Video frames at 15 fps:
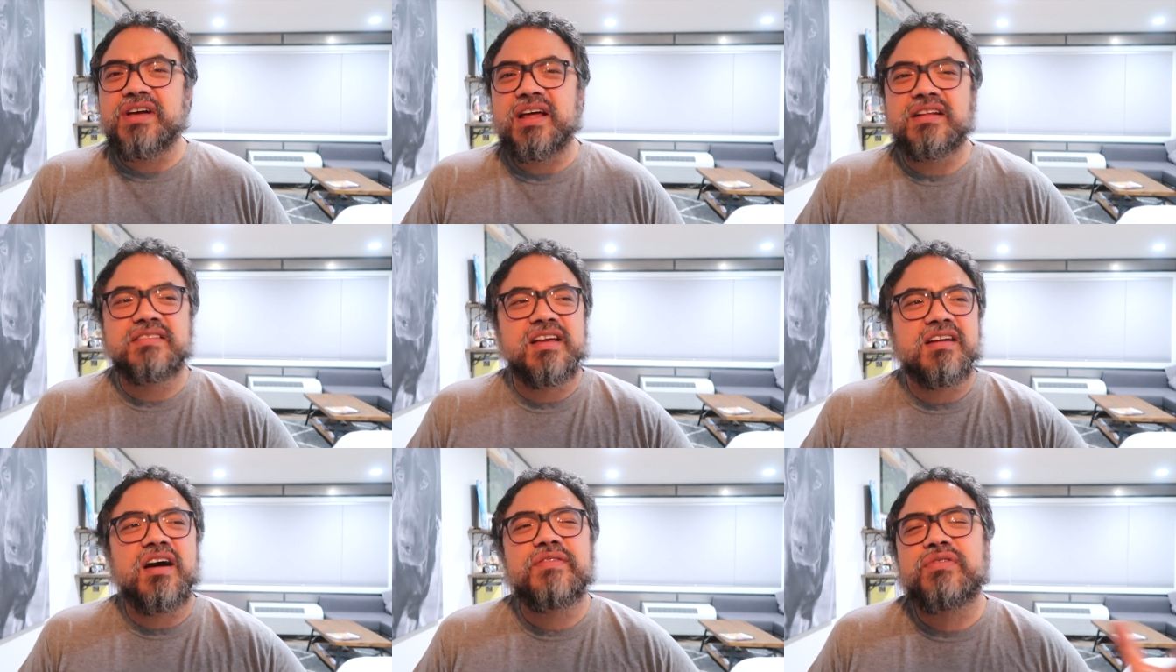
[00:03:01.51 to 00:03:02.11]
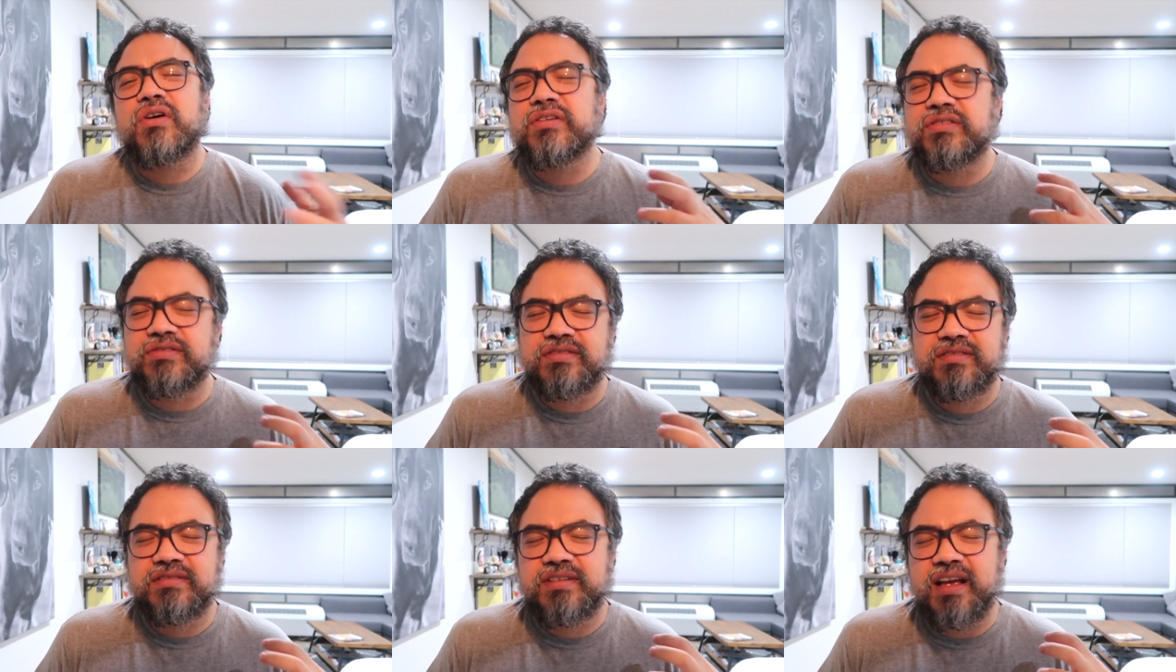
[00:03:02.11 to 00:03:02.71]
got to take off all your
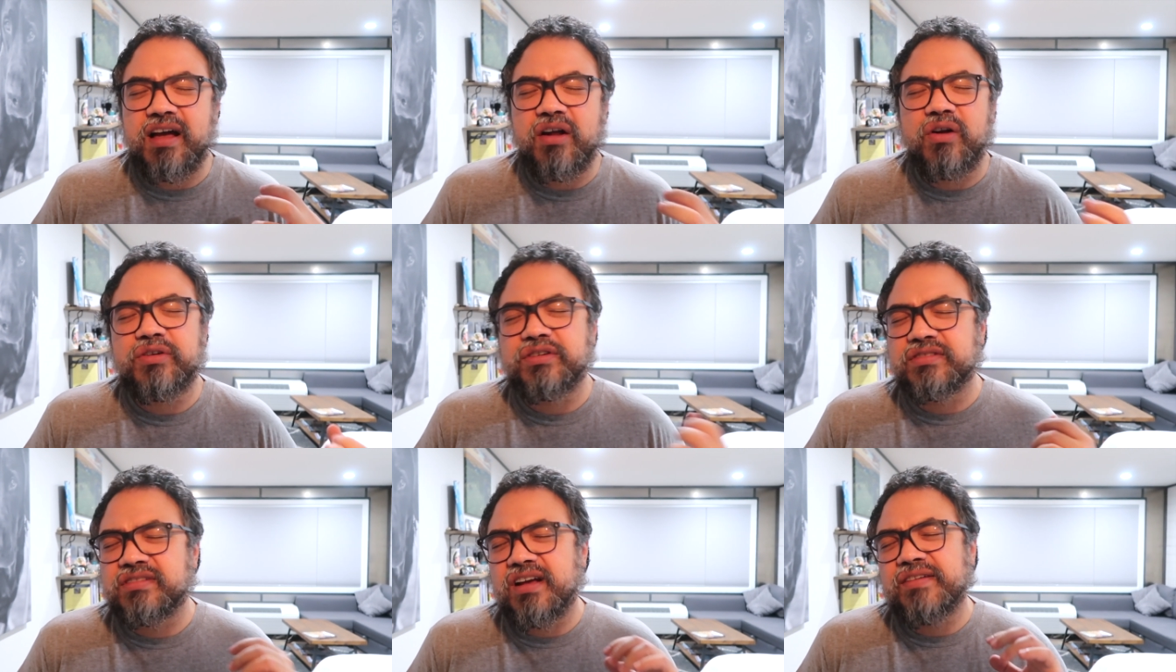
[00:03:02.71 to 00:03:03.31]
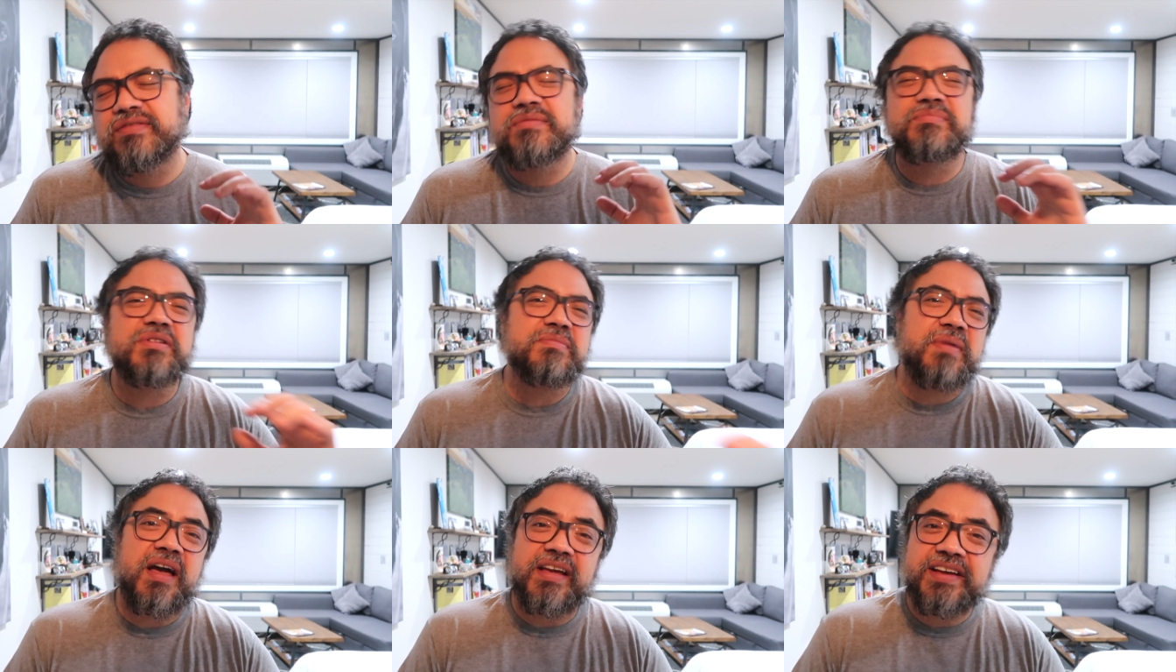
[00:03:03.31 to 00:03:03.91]
take out all your stuff and put
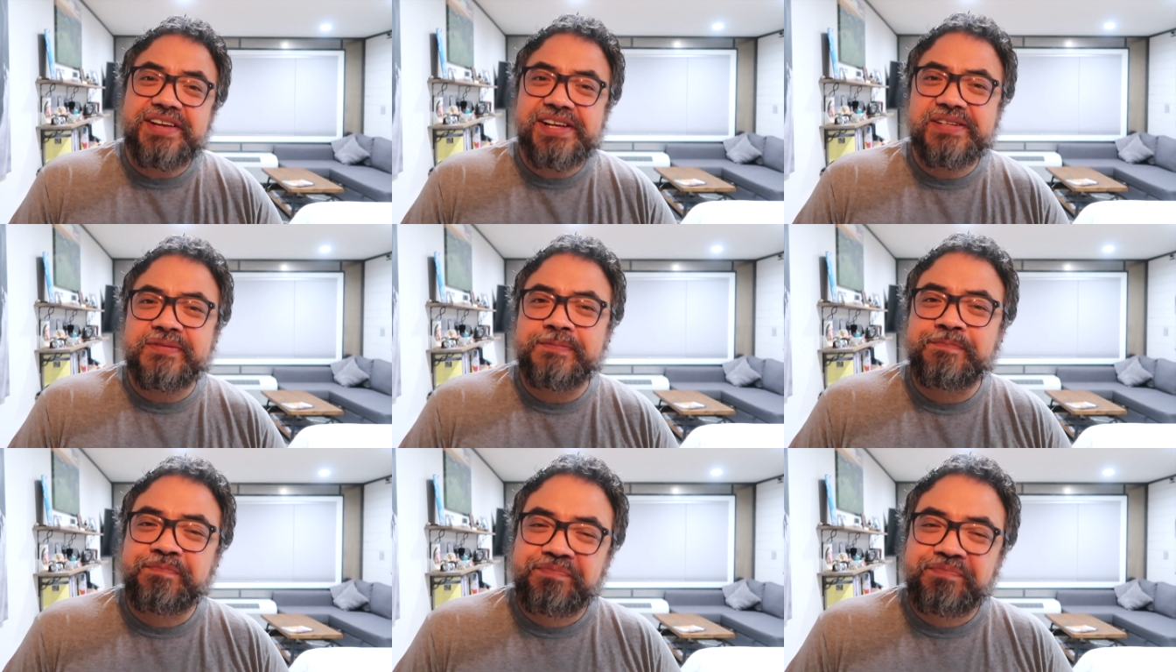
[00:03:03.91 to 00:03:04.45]
it back in.